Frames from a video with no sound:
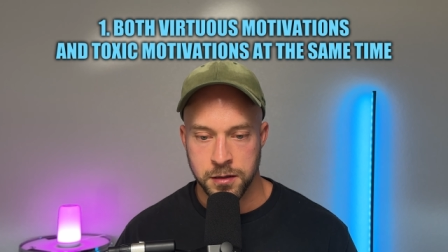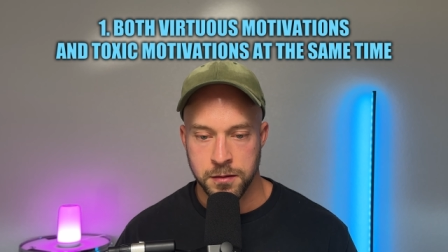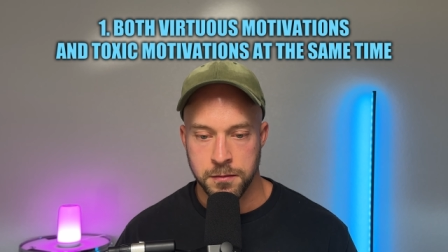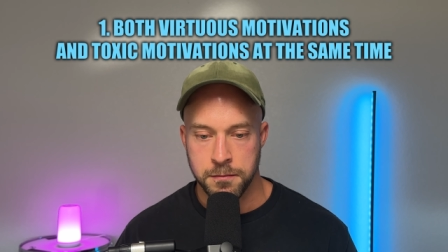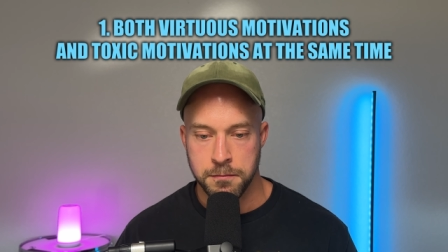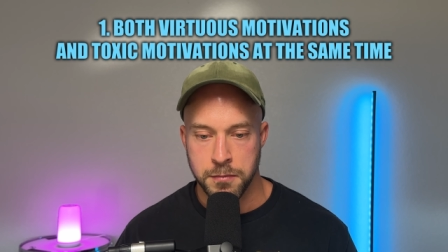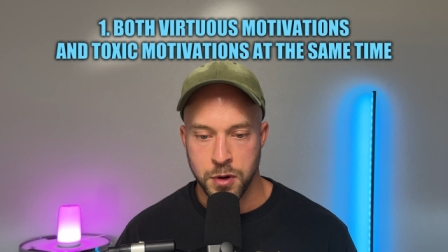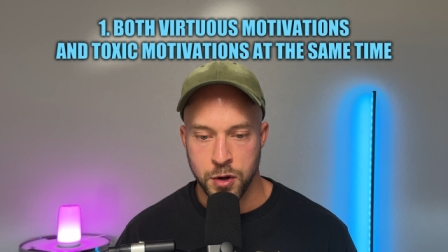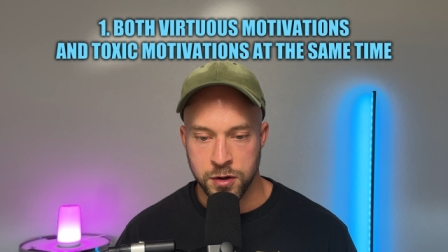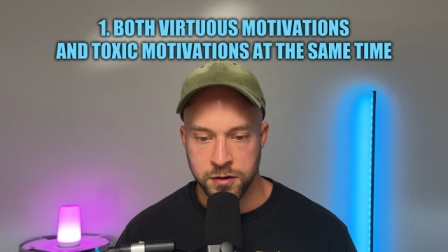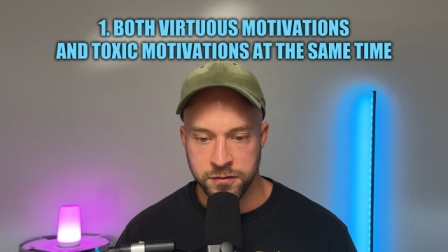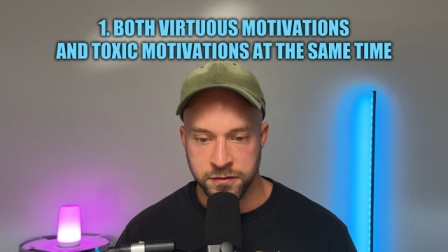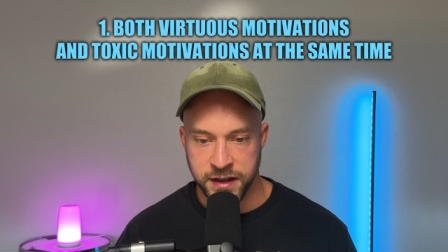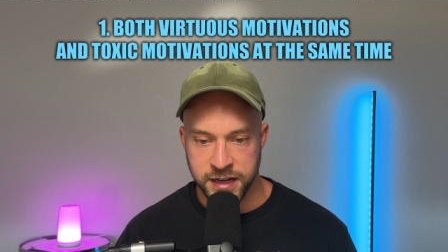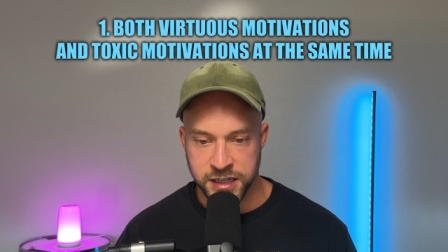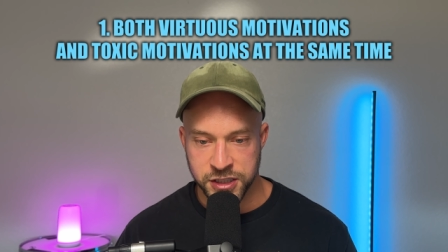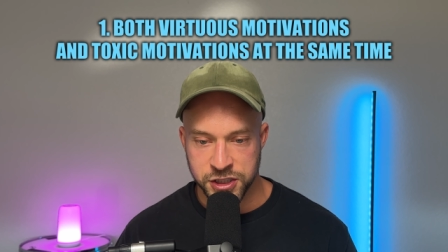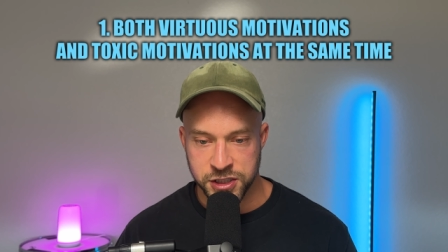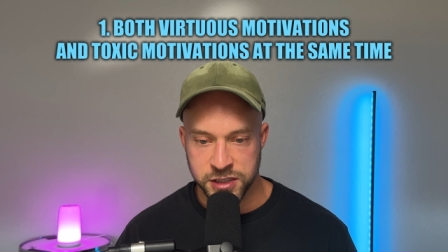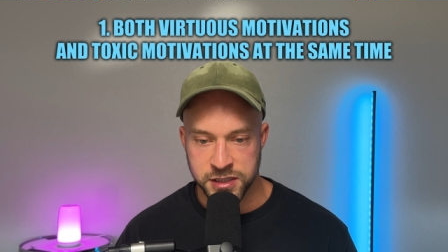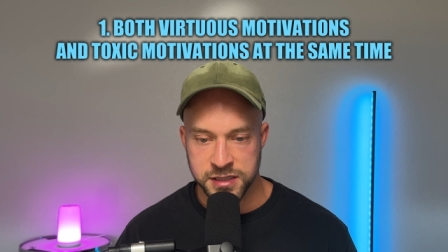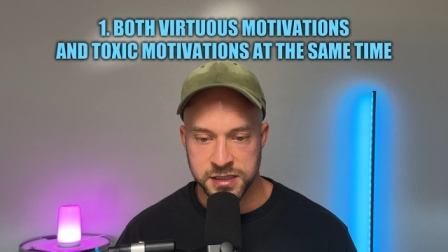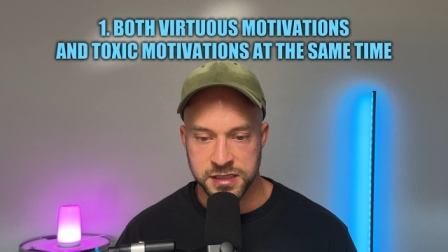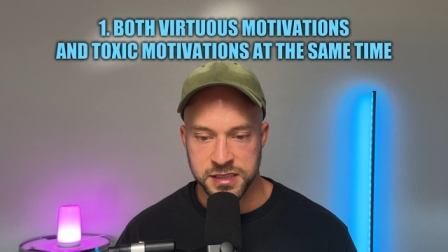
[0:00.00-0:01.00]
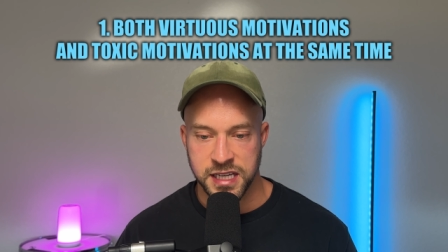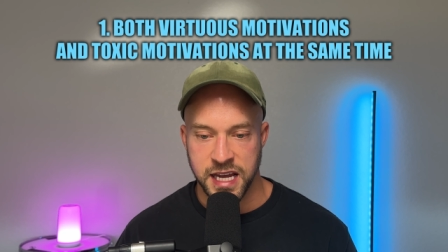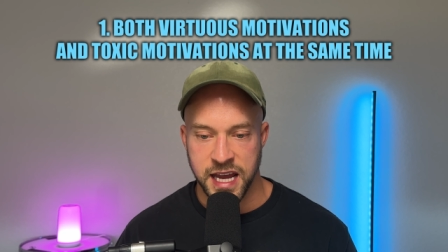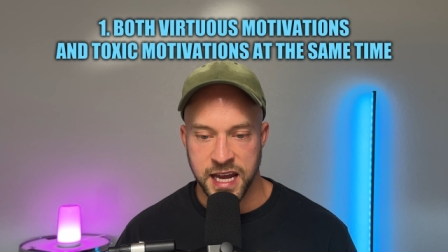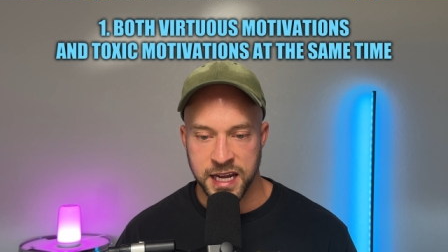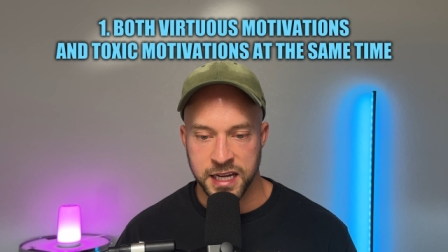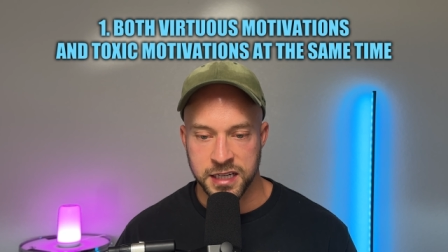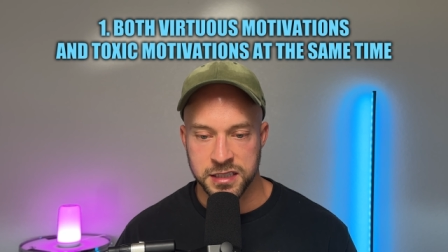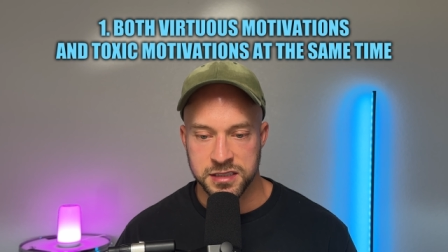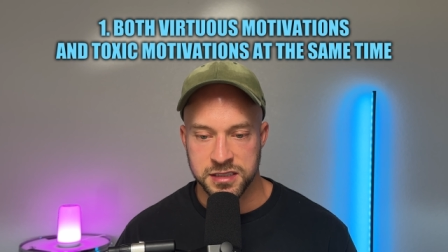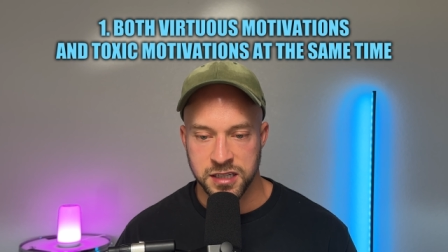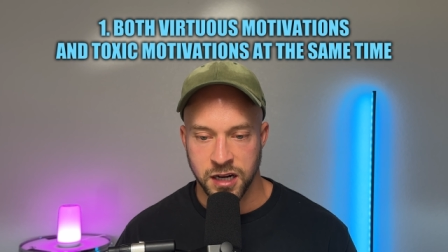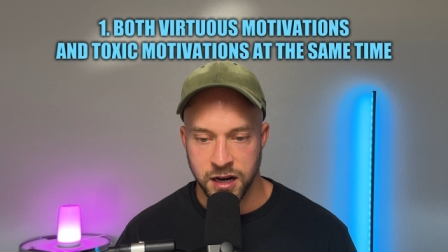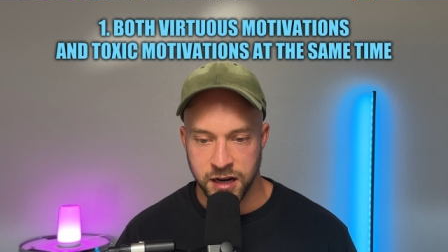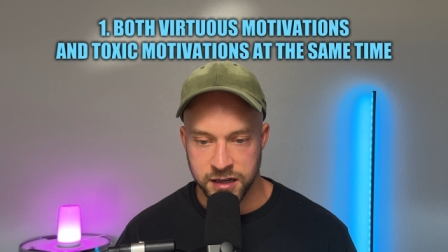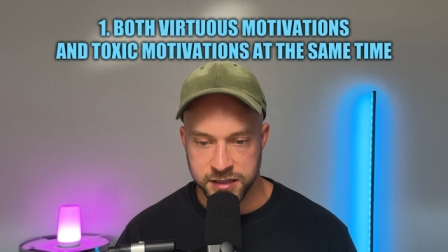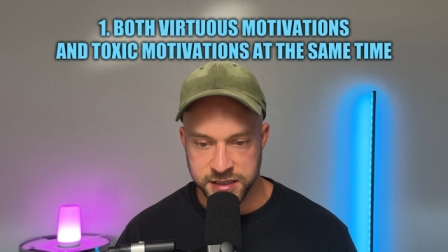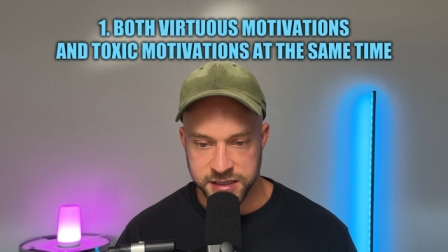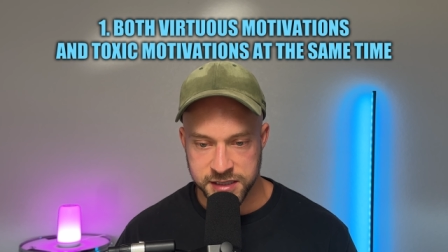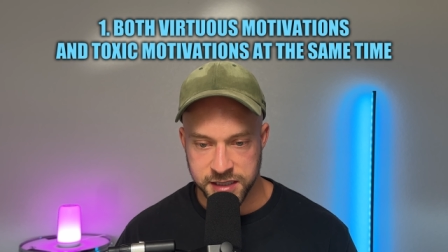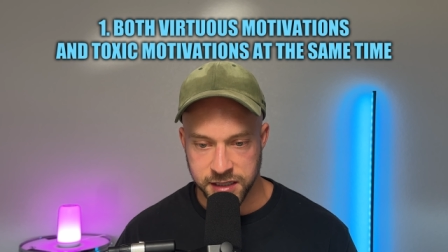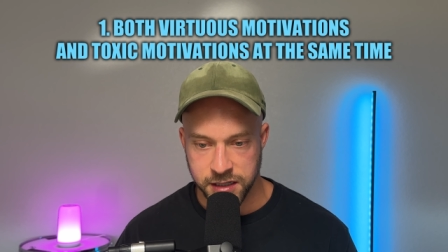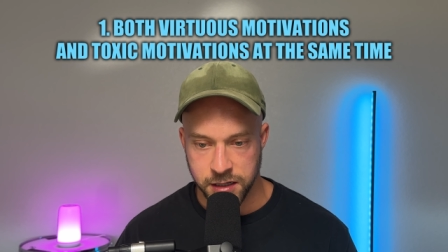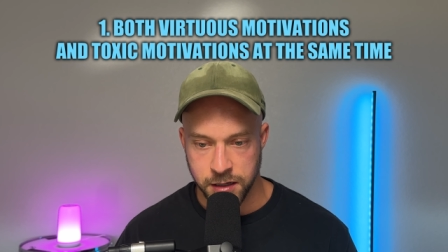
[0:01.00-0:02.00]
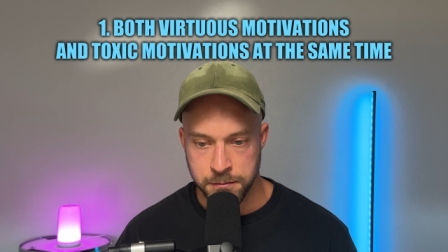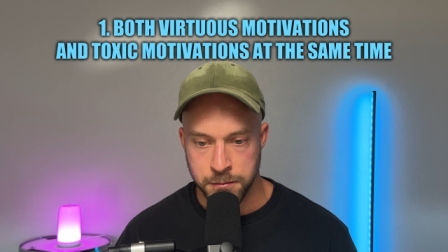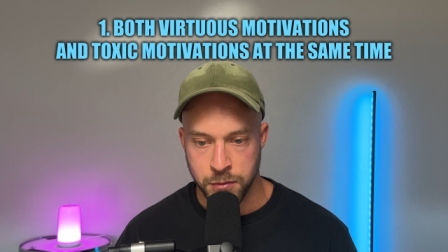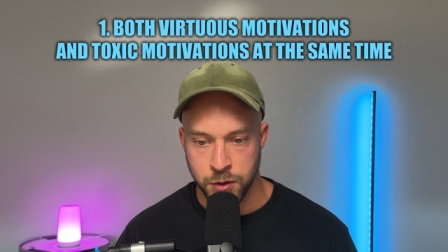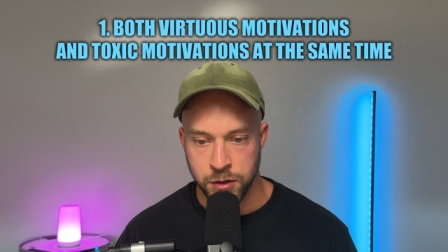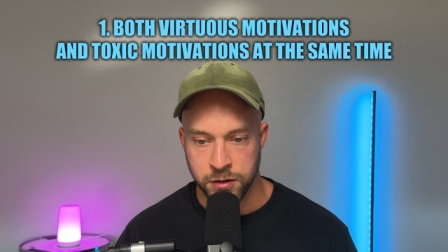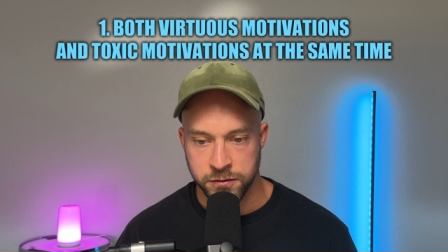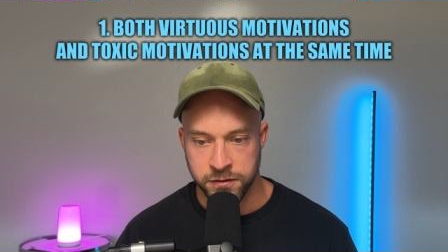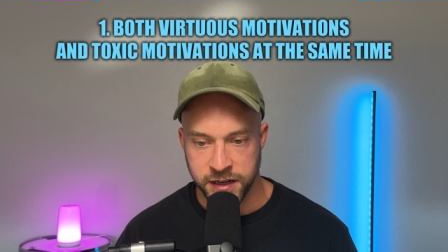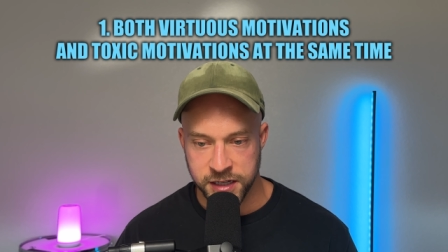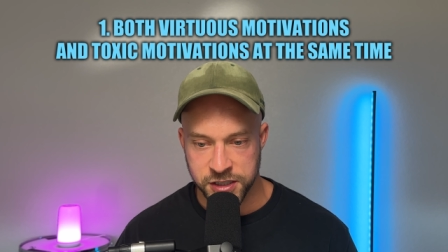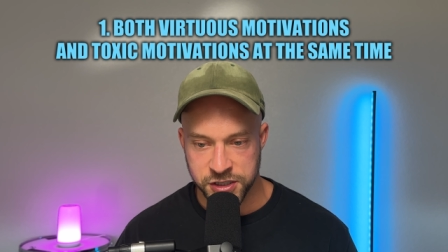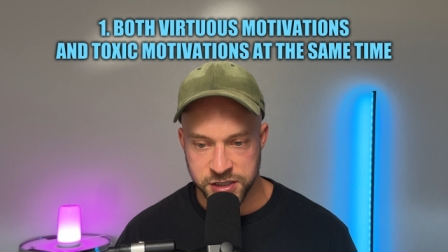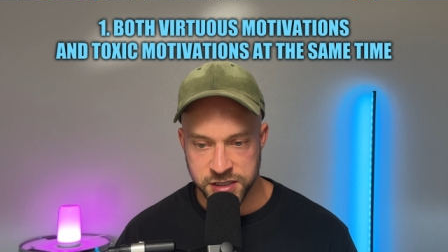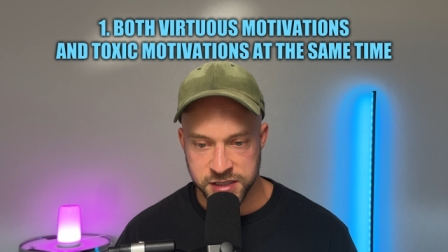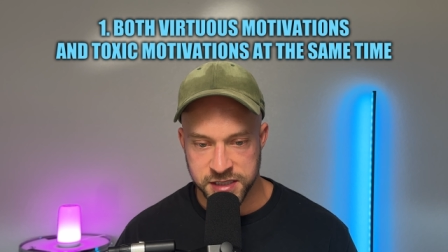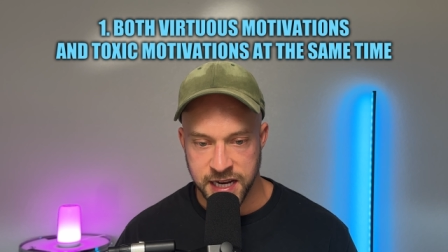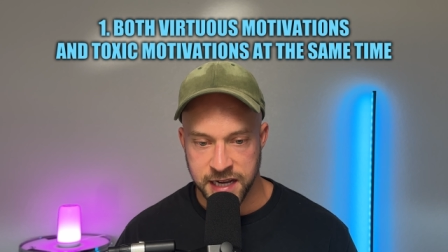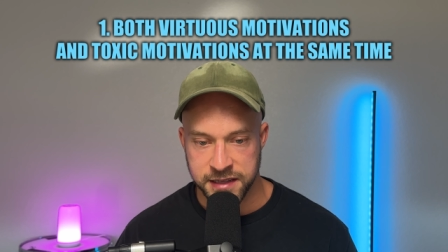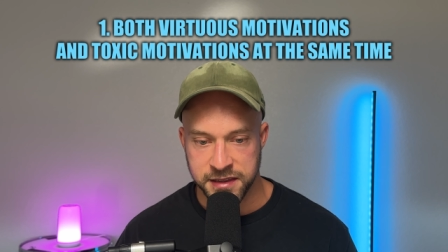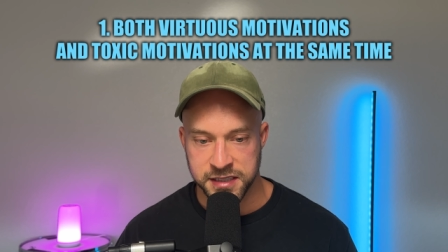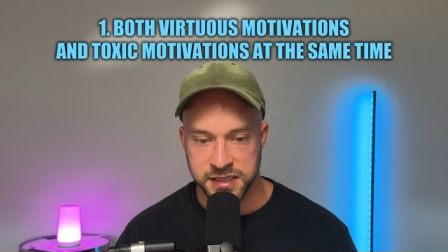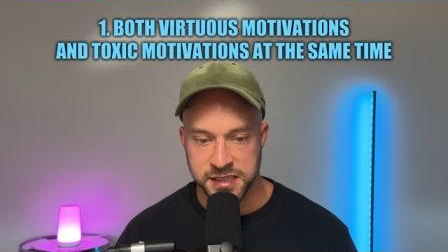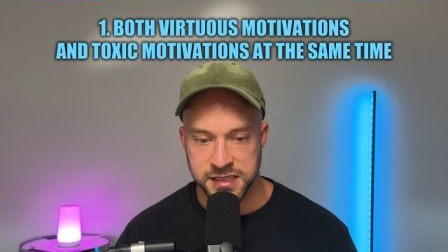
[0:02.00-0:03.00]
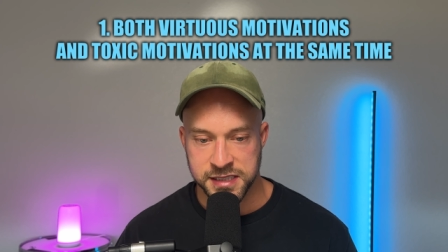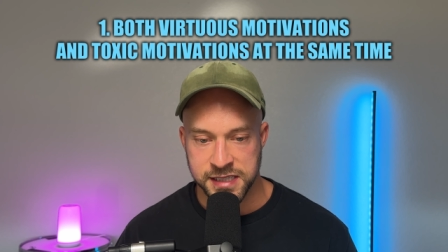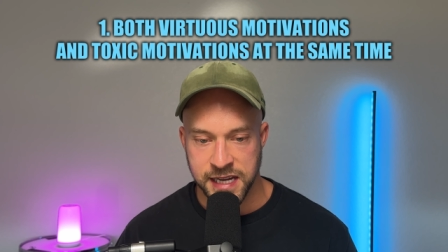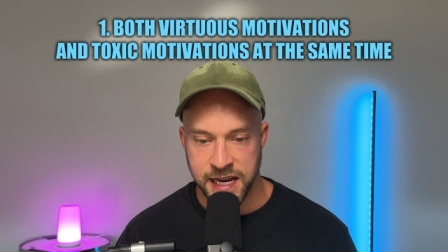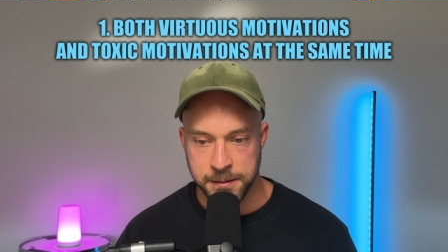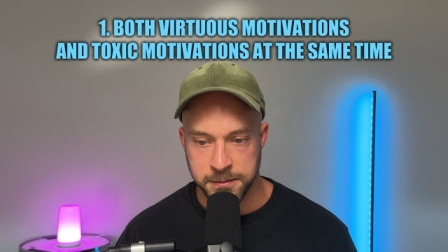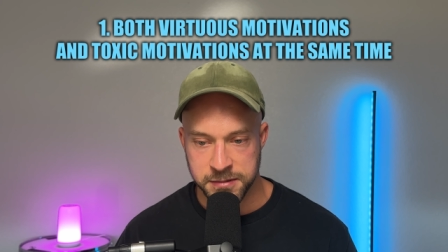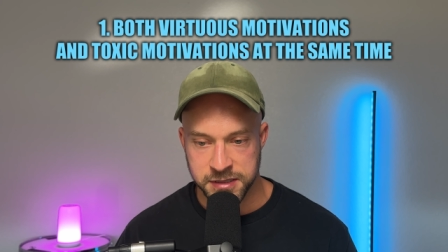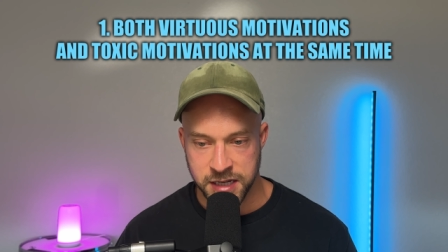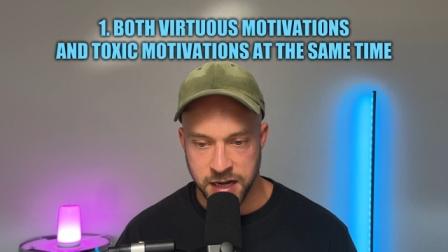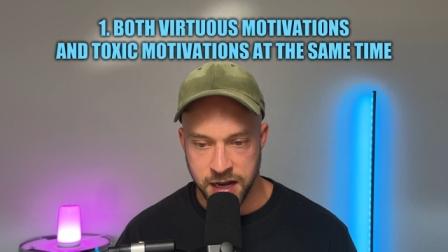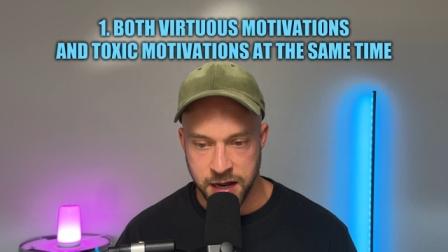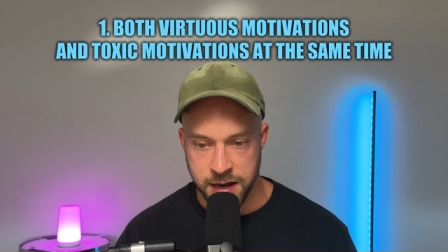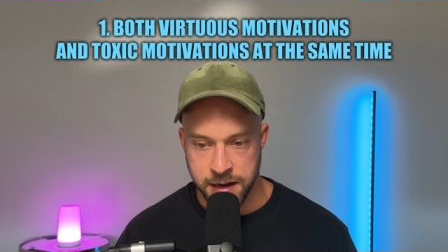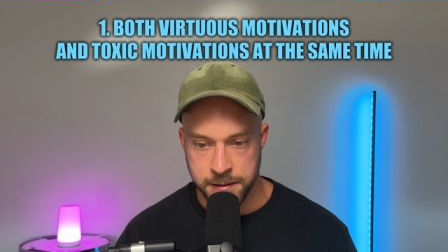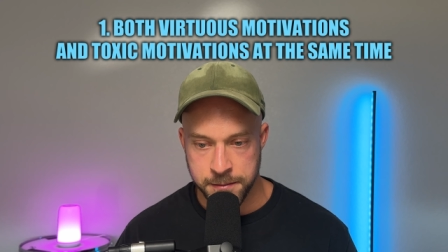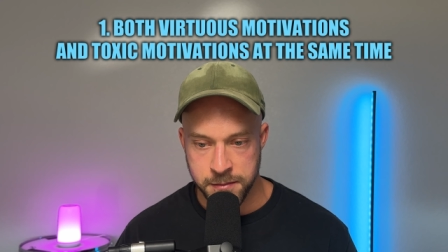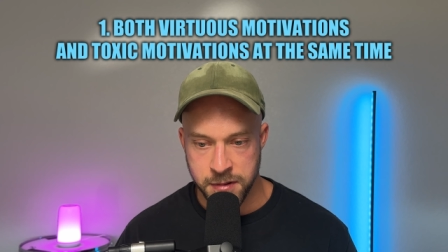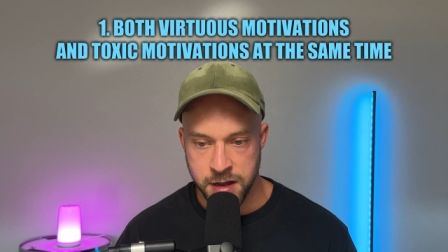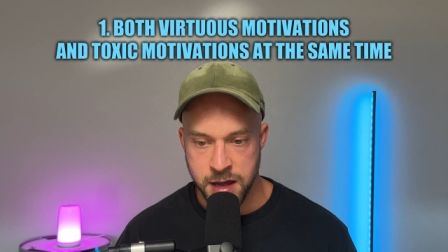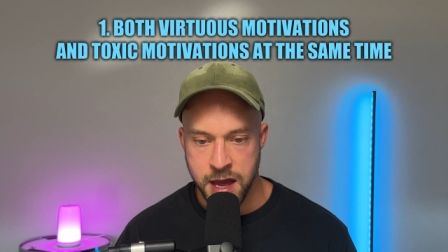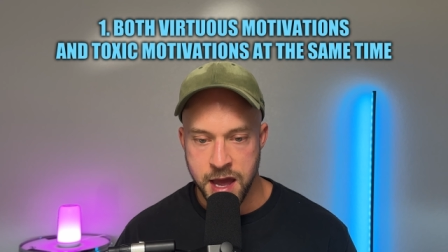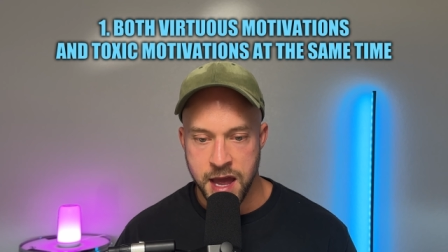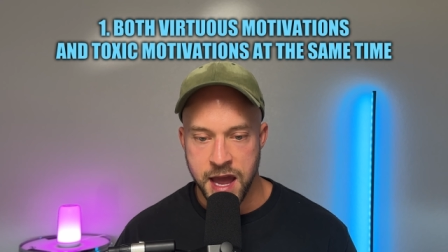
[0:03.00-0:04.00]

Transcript: motivations and toxic motivations at the same time,